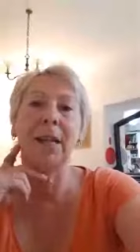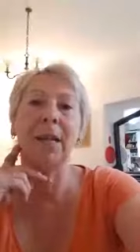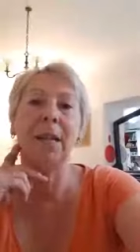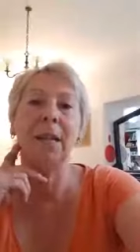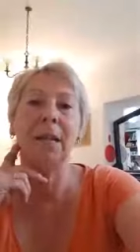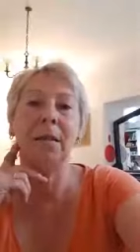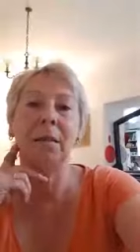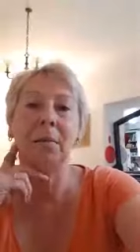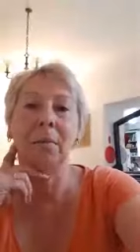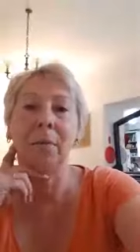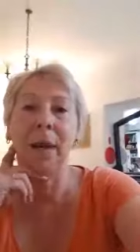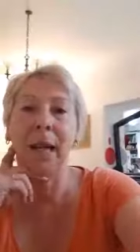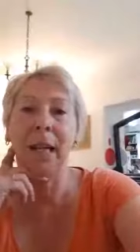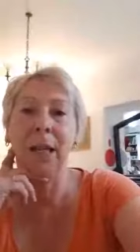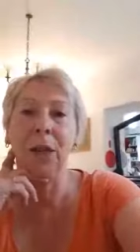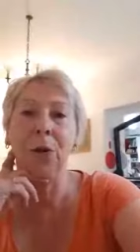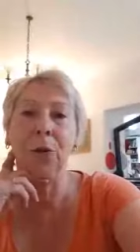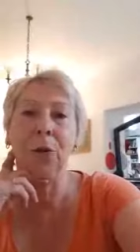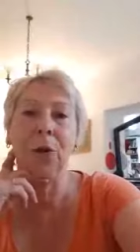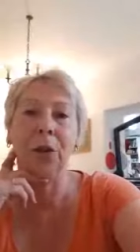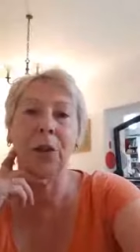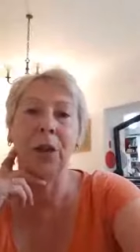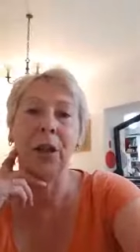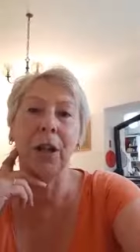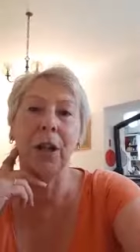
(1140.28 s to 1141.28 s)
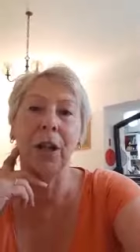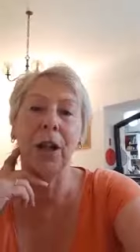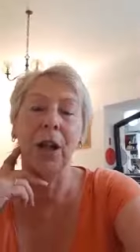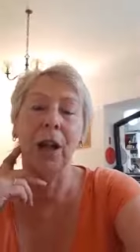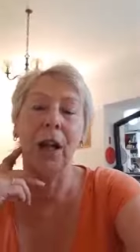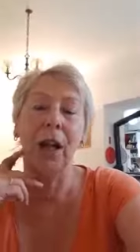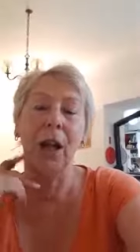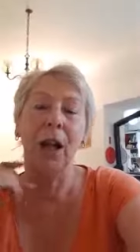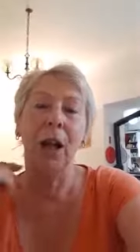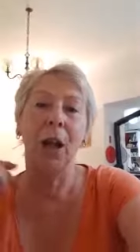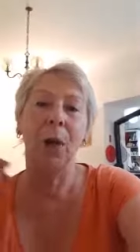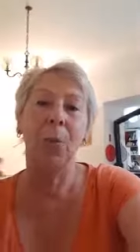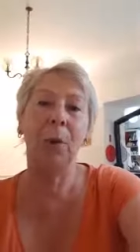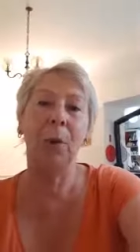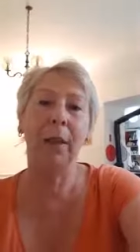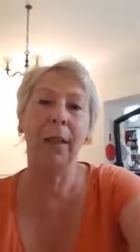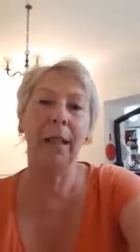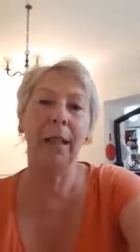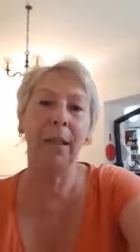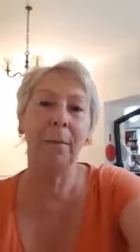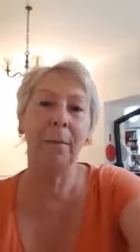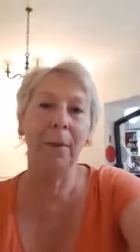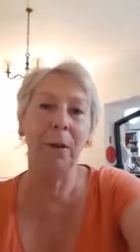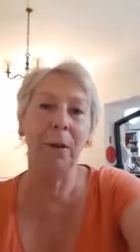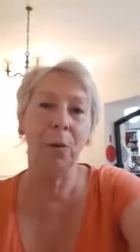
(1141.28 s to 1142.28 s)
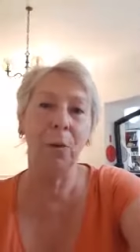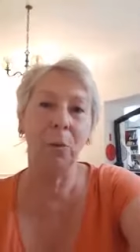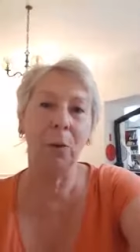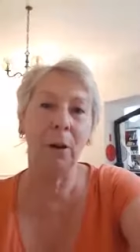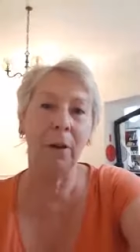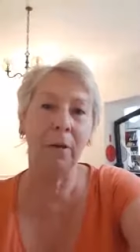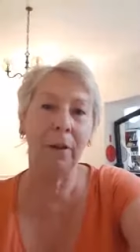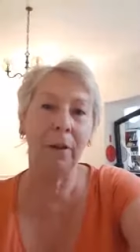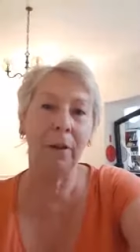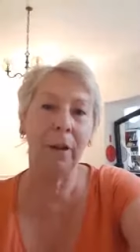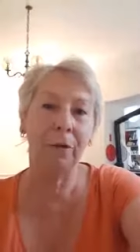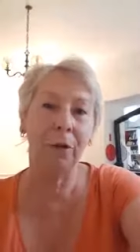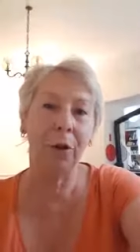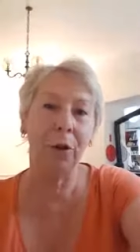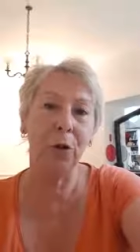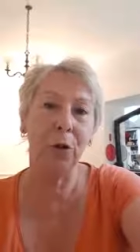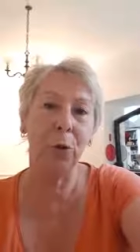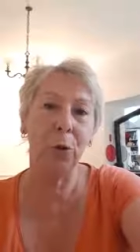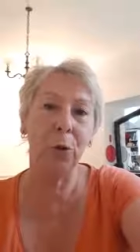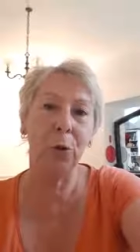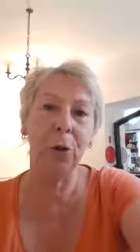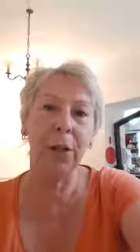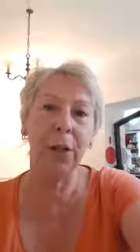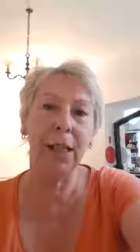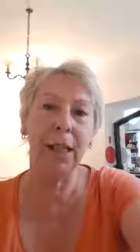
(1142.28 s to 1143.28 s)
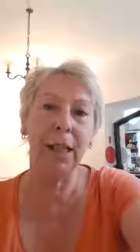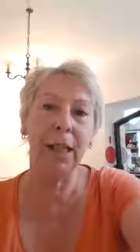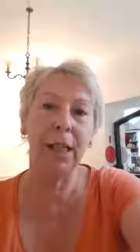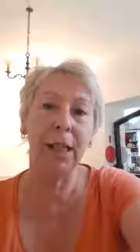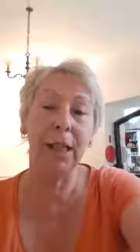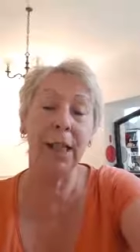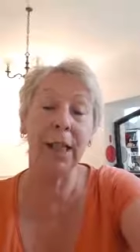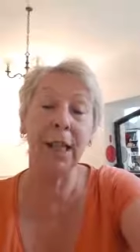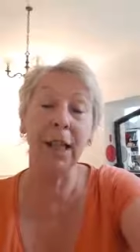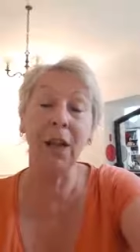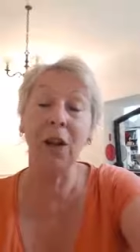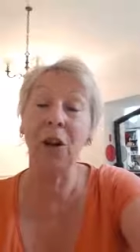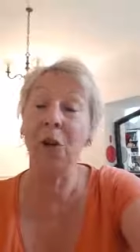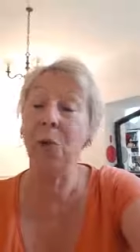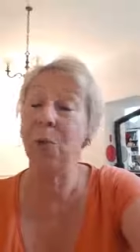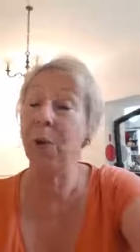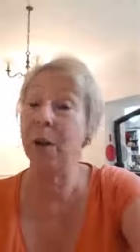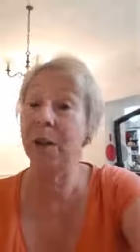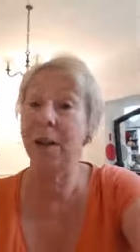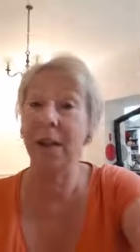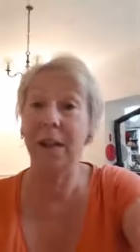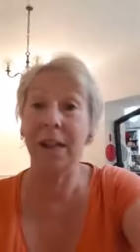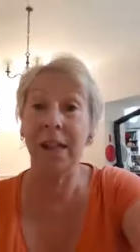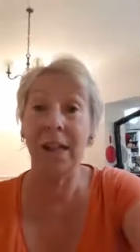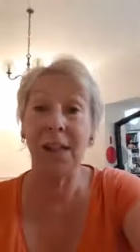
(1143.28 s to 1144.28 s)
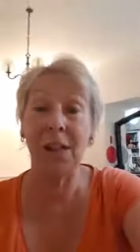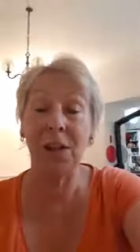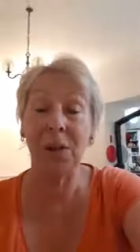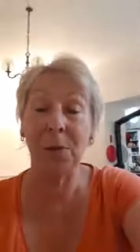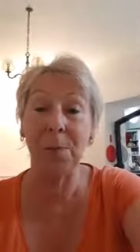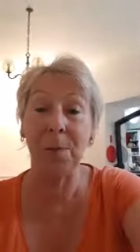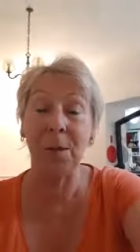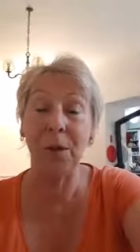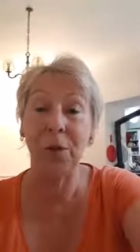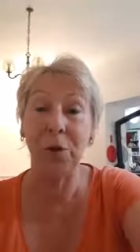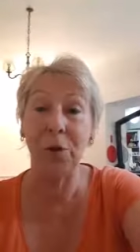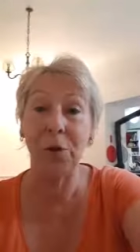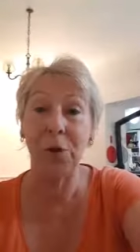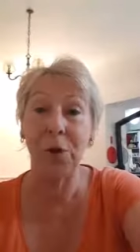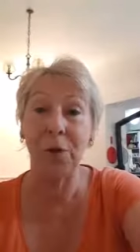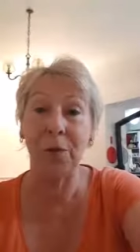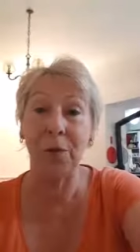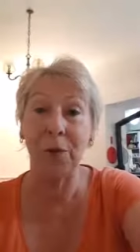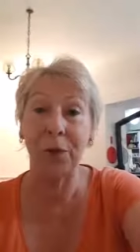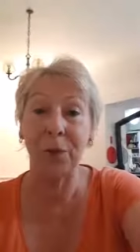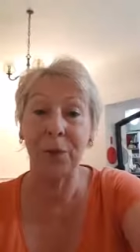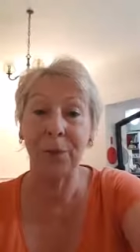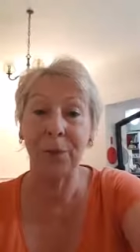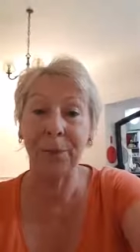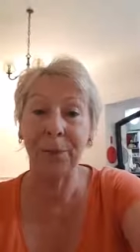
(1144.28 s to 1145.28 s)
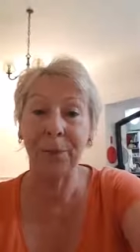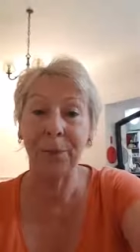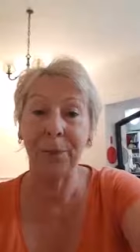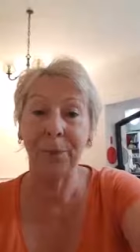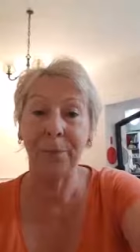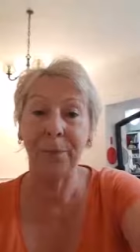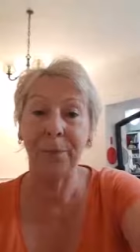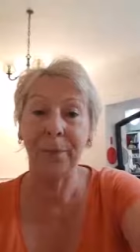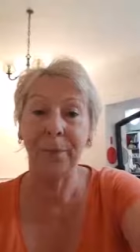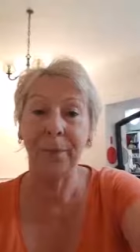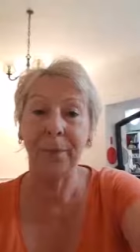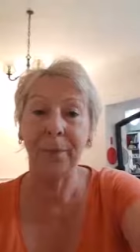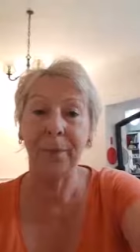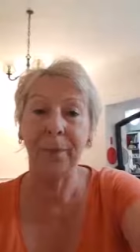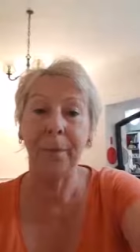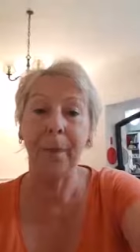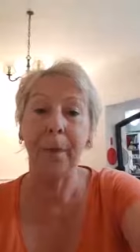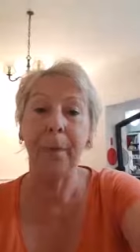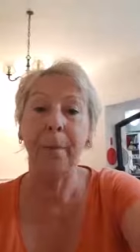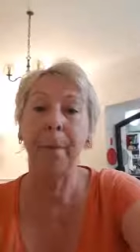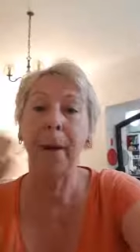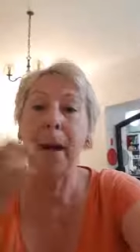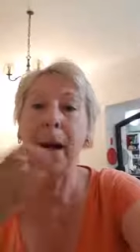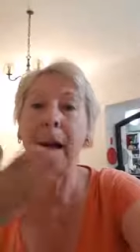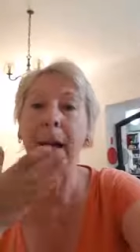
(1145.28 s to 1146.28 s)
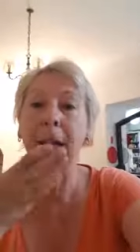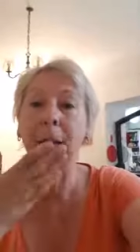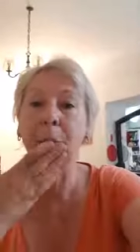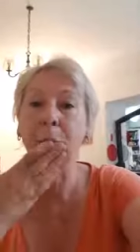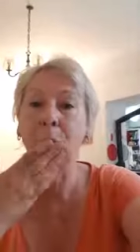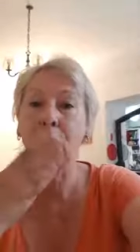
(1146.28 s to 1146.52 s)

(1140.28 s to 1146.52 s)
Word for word: and my daughter will let me know if I've gone OTT or whether this has been useful. Bye.